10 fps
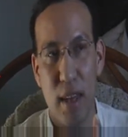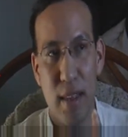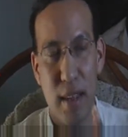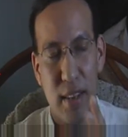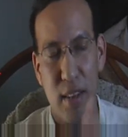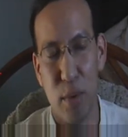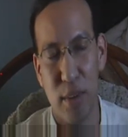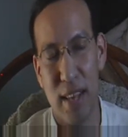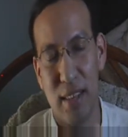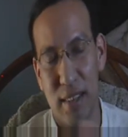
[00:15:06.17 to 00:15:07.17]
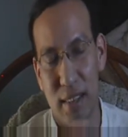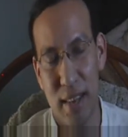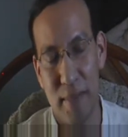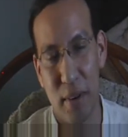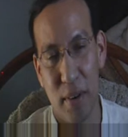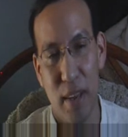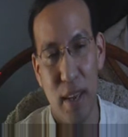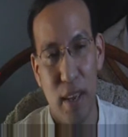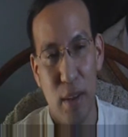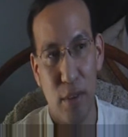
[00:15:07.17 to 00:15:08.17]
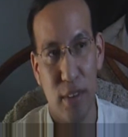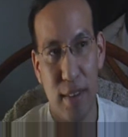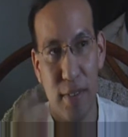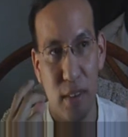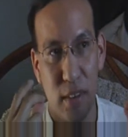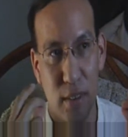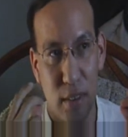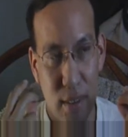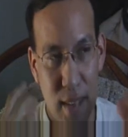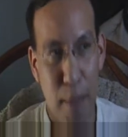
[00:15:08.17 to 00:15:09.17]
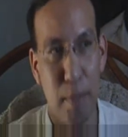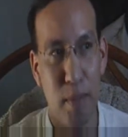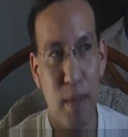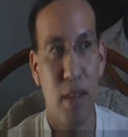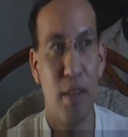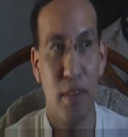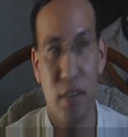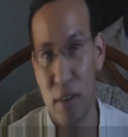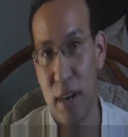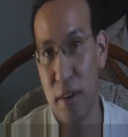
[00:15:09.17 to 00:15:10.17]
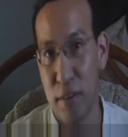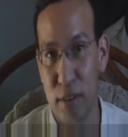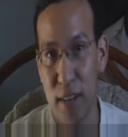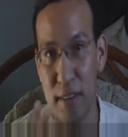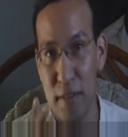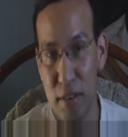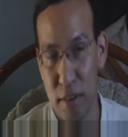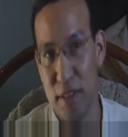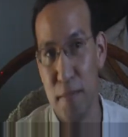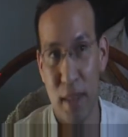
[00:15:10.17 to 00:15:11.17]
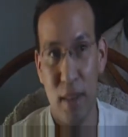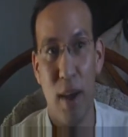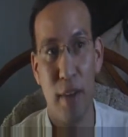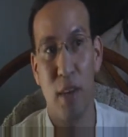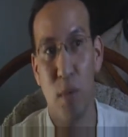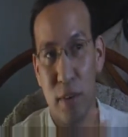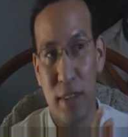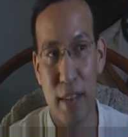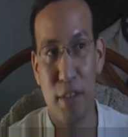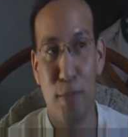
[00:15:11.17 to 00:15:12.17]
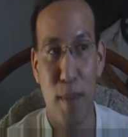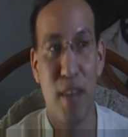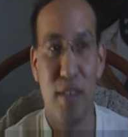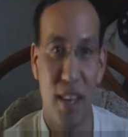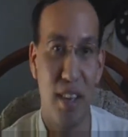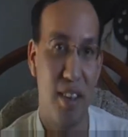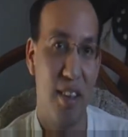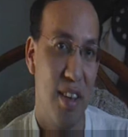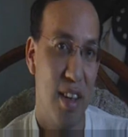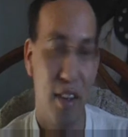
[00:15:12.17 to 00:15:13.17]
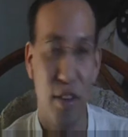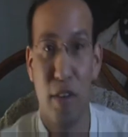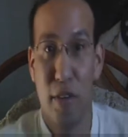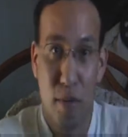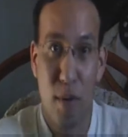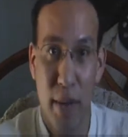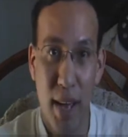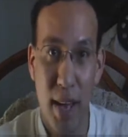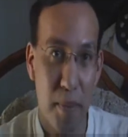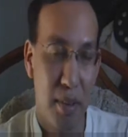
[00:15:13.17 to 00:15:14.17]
Not that it was less clever, it was less snappy because their characters had started to mellow out. They were less spastic because they were growing up.